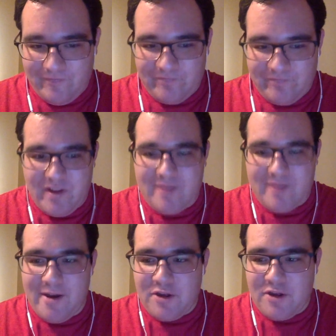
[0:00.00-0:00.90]
it's
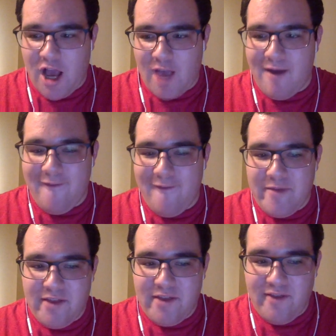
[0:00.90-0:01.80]
better to talk about them
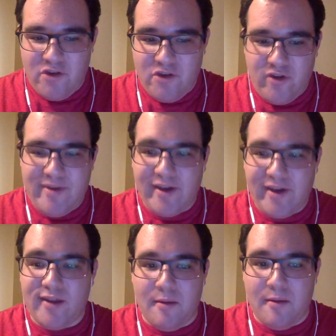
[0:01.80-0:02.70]
individually,
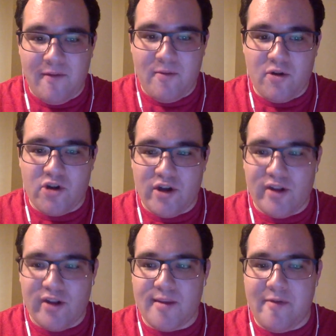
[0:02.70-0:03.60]
because some of them were good,
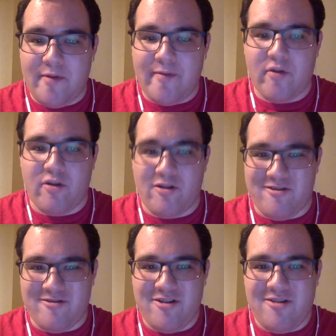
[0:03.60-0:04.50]
some of them were
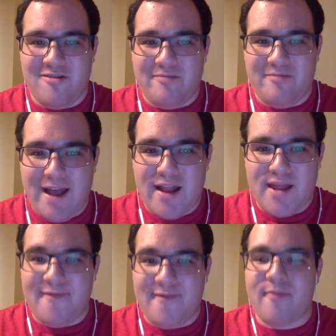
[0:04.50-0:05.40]
bad, some
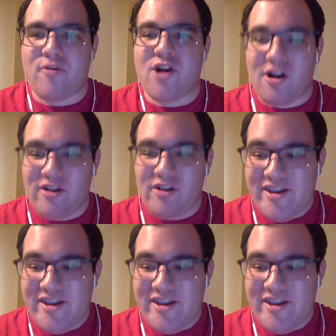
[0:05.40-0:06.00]
of them were ugly.